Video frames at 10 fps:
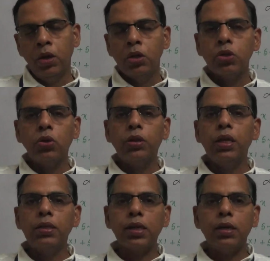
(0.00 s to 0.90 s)
So
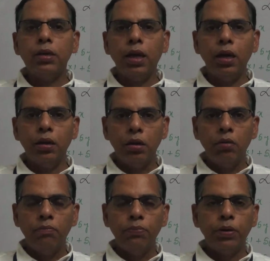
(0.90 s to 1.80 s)
these are the
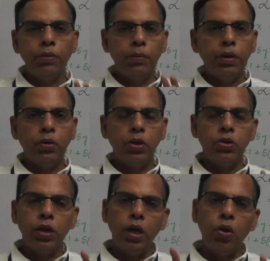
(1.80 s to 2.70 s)
probable
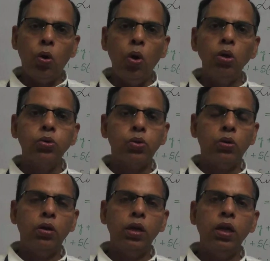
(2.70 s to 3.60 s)
question, and
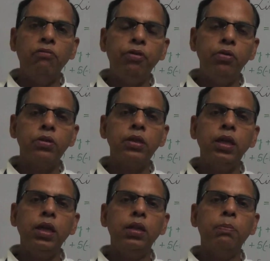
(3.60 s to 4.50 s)
also if you
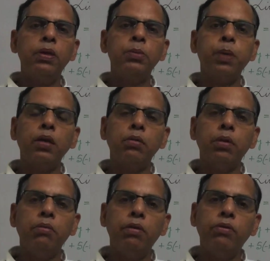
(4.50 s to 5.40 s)
see in the perspective
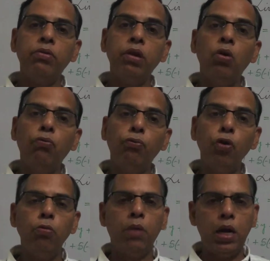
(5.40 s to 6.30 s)
of the 3 or
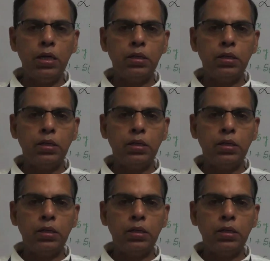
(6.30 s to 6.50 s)
4 mark,